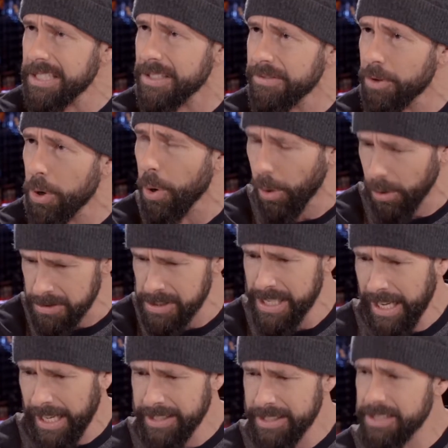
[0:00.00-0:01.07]
this, of course.
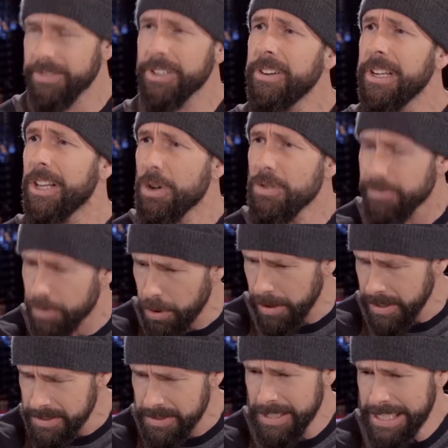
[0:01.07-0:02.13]
And he has a very low
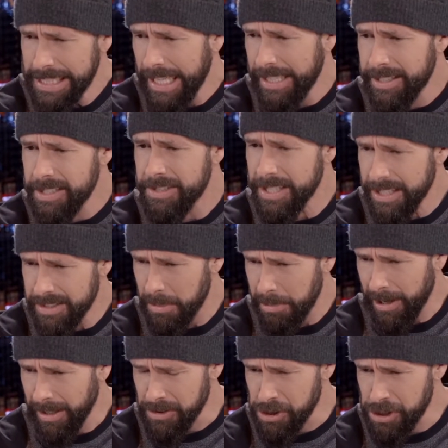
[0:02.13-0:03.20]
voice, and he sings a
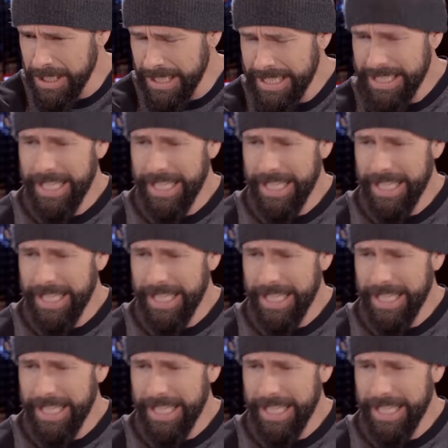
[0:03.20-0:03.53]
bunch.